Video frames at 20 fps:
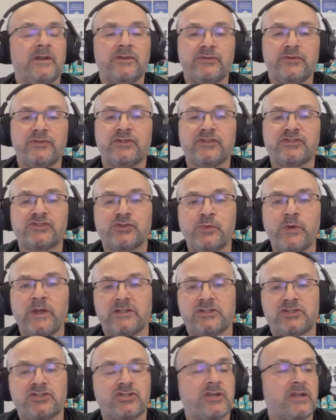to the
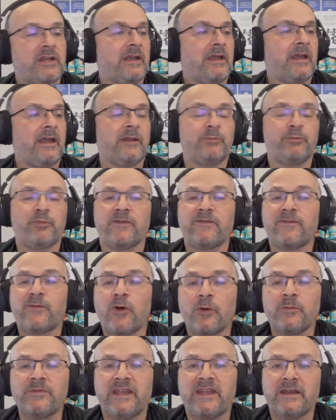switch, and
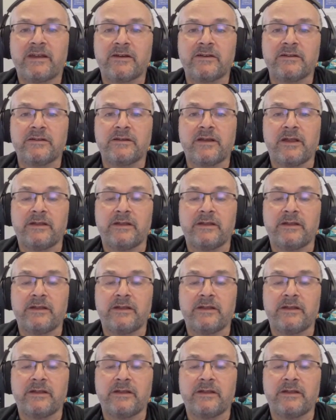perform their